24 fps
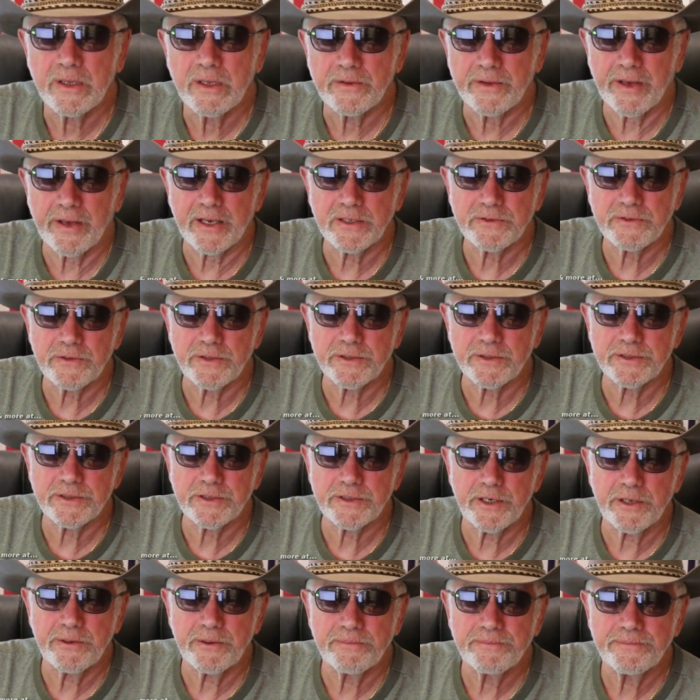Thanks for
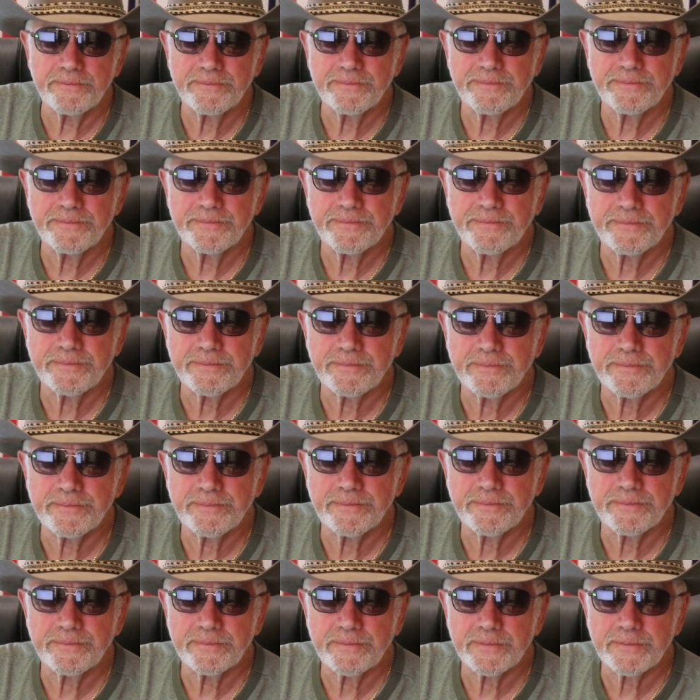listening.
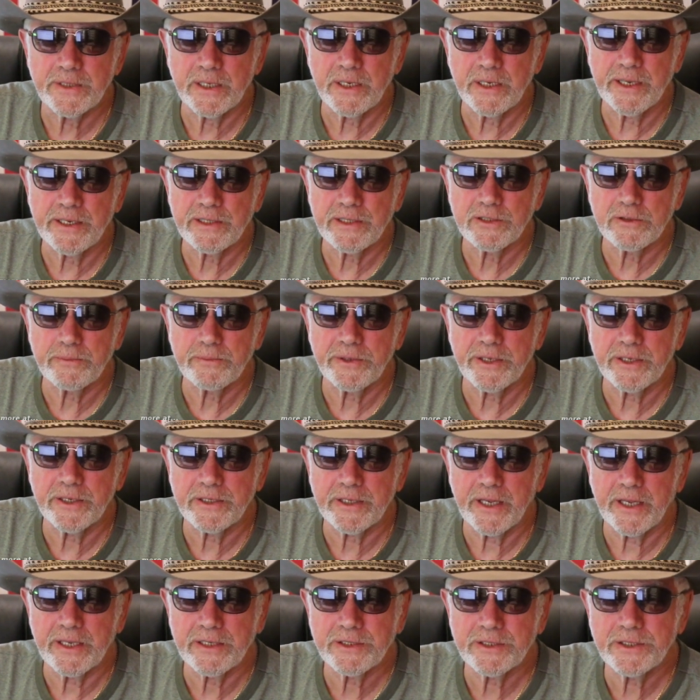The links will be
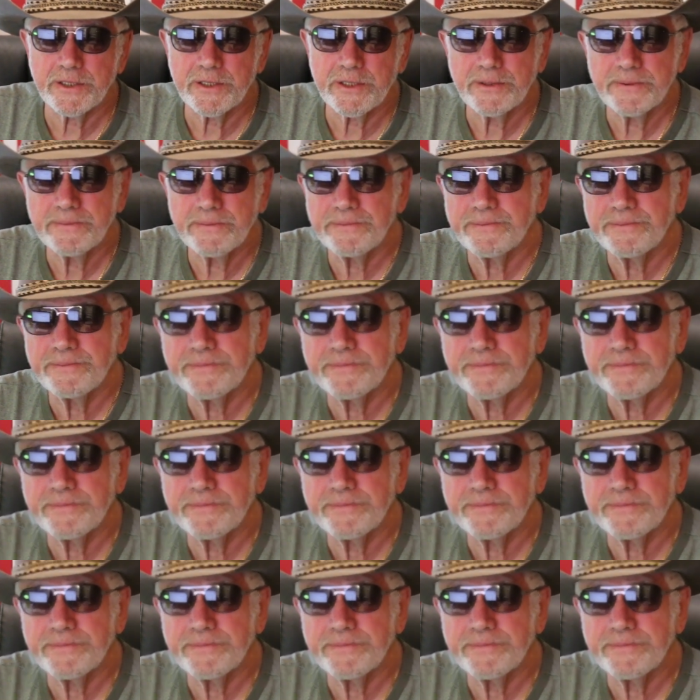attached.